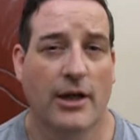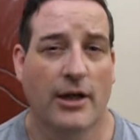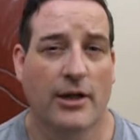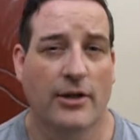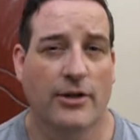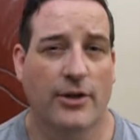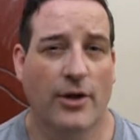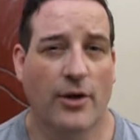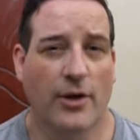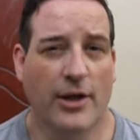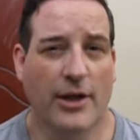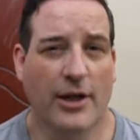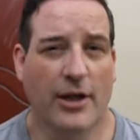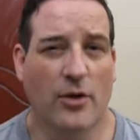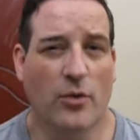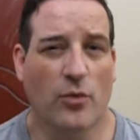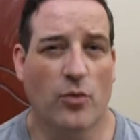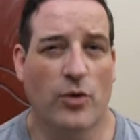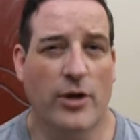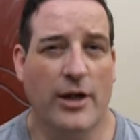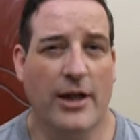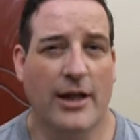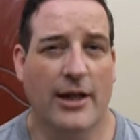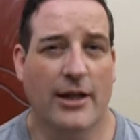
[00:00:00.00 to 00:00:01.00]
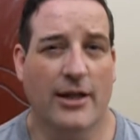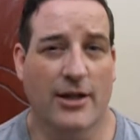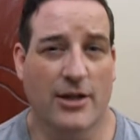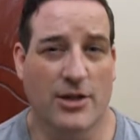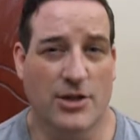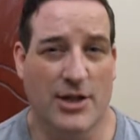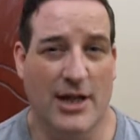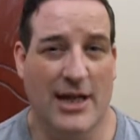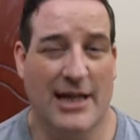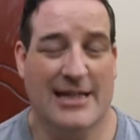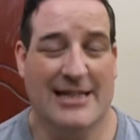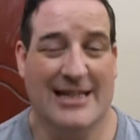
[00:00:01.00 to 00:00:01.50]
The only thing that really
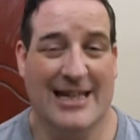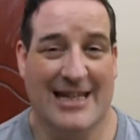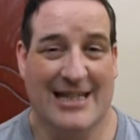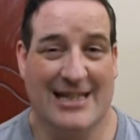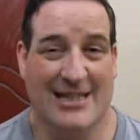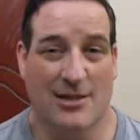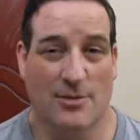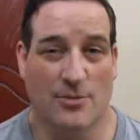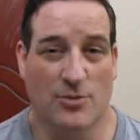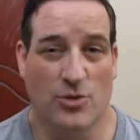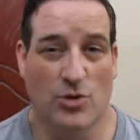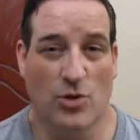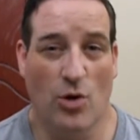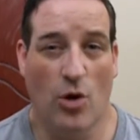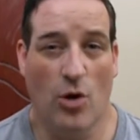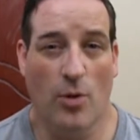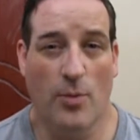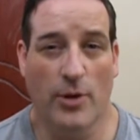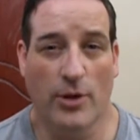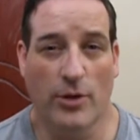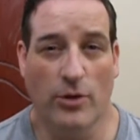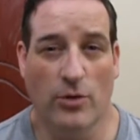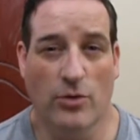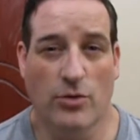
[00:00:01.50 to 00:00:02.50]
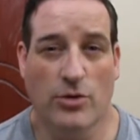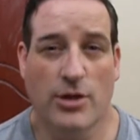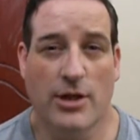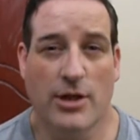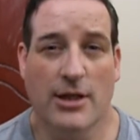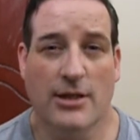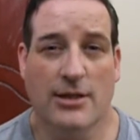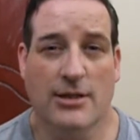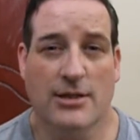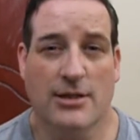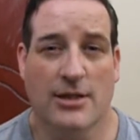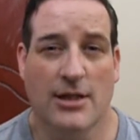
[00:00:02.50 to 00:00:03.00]
digests as in absorbing
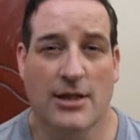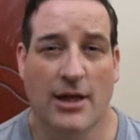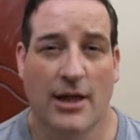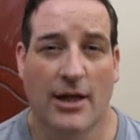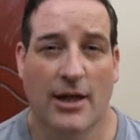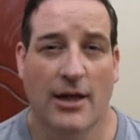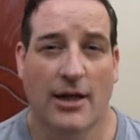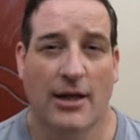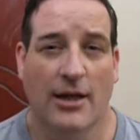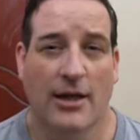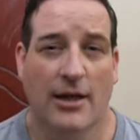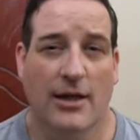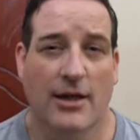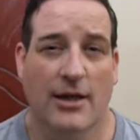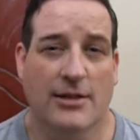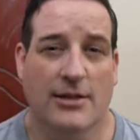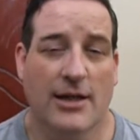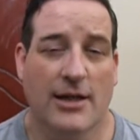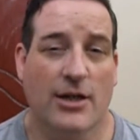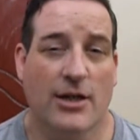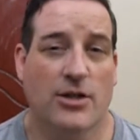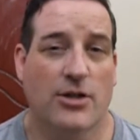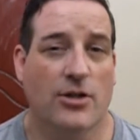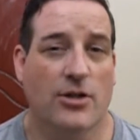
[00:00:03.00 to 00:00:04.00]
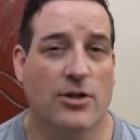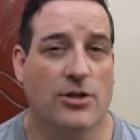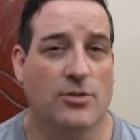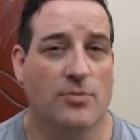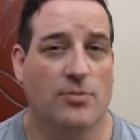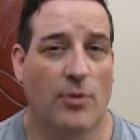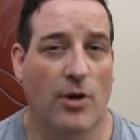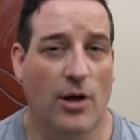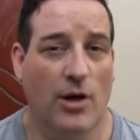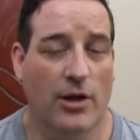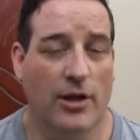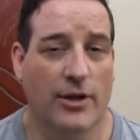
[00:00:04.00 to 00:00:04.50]
nutrients is actually your
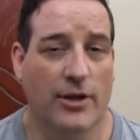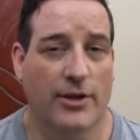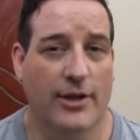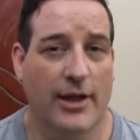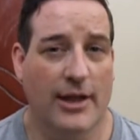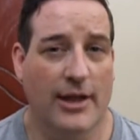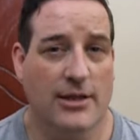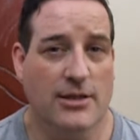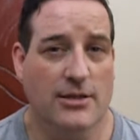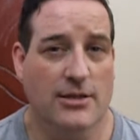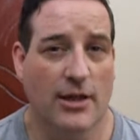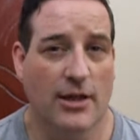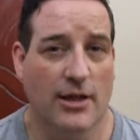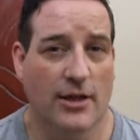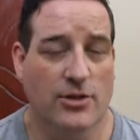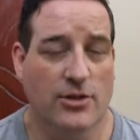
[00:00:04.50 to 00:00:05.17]
small intestine.